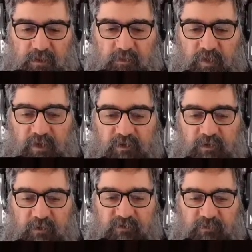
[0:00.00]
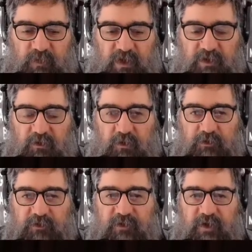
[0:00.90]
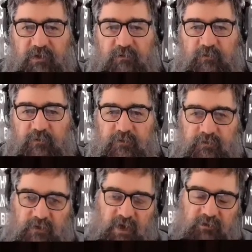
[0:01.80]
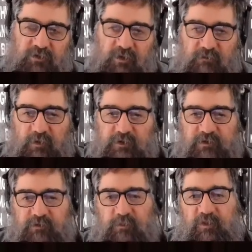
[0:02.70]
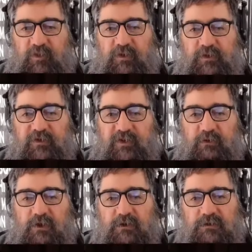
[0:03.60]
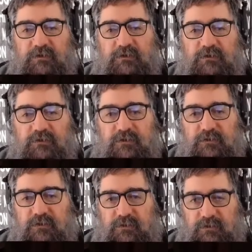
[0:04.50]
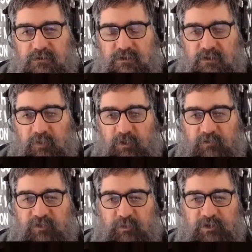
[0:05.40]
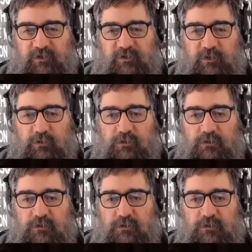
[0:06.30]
pantographs may not have had the graphite strip in them in this era. They might have just been steel.